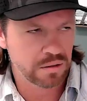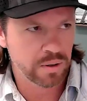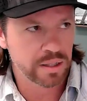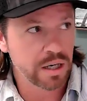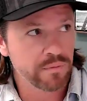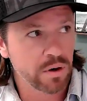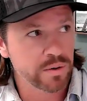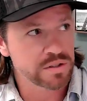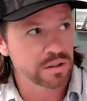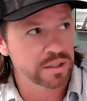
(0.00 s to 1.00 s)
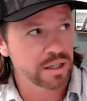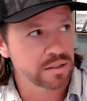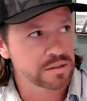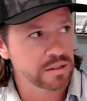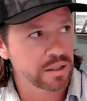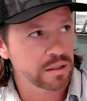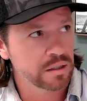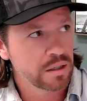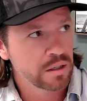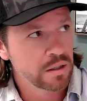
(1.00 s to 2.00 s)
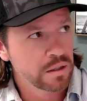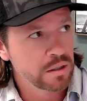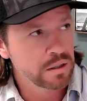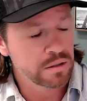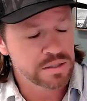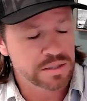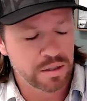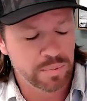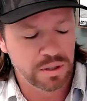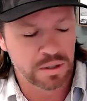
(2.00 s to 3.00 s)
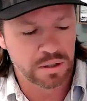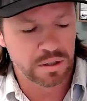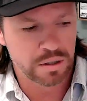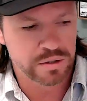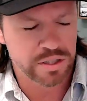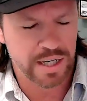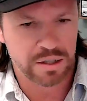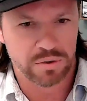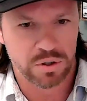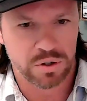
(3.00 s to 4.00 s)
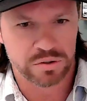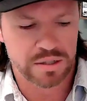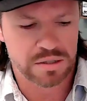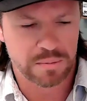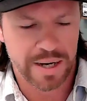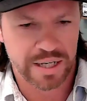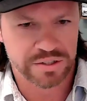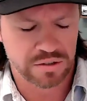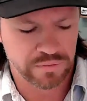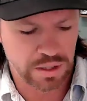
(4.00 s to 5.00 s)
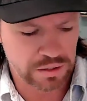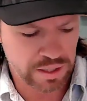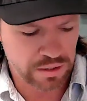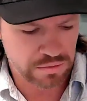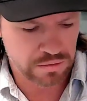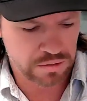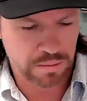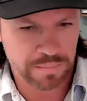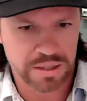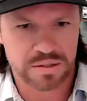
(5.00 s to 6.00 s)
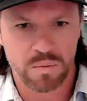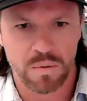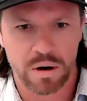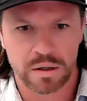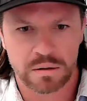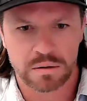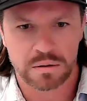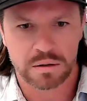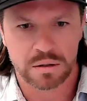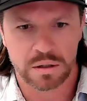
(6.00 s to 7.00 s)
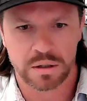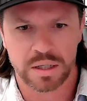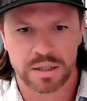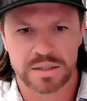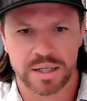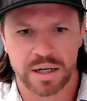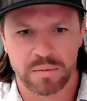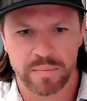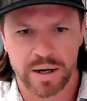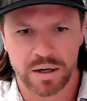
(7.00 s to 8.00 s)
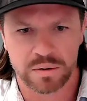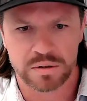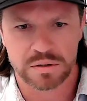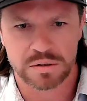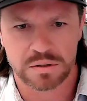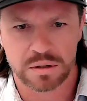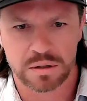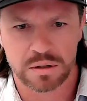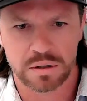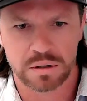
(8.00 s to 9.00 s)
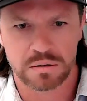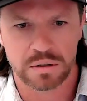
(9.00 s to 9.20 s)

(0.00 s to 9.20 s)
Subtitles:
way that I've always looked at it is like, instead of being a jack of all trades and a master of none, like commit to one, learn it inside out and backwards, learn,